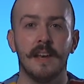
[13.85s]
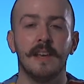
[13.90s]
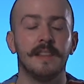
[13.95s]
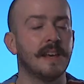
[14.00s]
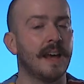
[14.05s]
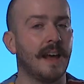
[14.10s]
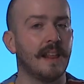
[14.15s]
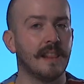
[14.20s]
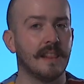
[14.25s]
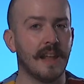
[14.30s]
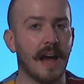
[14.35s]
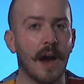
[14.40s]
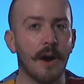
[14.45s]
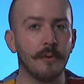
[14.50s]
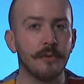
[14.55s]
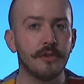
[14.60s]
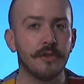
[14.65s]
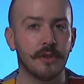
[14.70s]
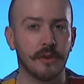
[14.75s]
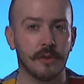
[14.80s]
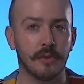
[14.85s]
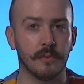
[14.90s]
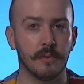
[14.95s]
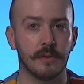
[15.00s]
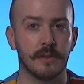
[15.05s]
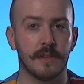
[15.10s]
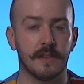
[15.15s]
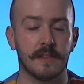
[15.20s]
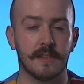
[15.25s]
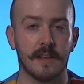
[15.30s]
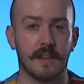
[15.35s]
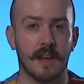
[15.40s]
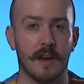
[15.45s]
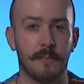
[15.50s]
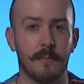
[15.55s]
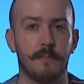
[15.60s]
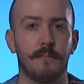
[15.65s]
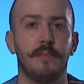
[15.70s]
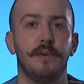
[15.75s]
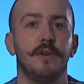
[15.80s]
that allows you to set
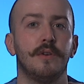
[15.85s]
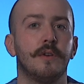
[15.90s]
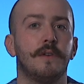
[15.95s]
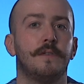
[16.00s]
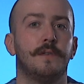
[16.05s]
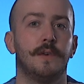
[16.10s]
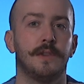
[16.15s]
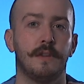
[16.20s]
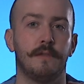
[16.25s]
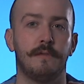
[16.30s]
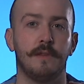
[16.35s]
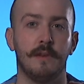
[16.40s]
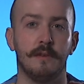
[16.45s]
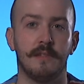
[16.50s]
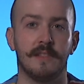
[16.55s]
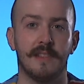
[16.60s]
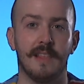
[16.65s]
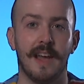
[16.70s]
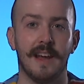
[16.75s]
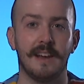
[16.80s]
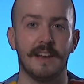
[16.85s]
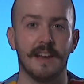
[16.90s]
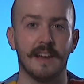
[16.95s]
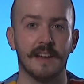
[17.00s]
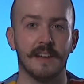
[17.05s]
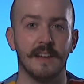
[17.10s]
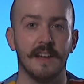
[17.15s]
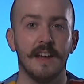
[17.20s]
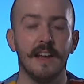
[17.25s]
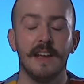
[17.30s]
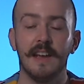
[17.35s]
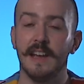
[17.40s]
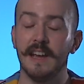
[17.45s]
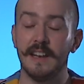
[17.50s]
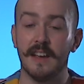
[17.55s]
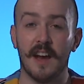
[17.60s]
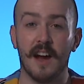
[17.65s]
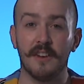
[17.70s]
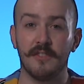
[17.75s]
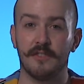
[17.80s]
up beautiful diffused lighting
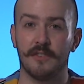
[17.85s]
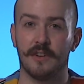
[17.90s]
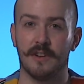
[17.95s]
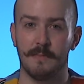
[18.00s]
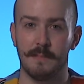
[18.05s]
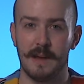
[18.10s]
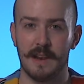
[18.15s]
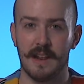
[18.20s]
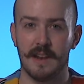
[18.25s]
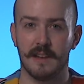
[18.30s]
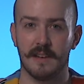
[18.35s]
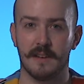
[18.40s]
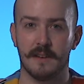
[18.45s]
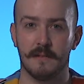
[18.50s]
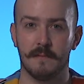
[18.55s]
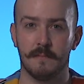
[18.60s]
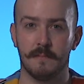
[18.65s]
in under a minute.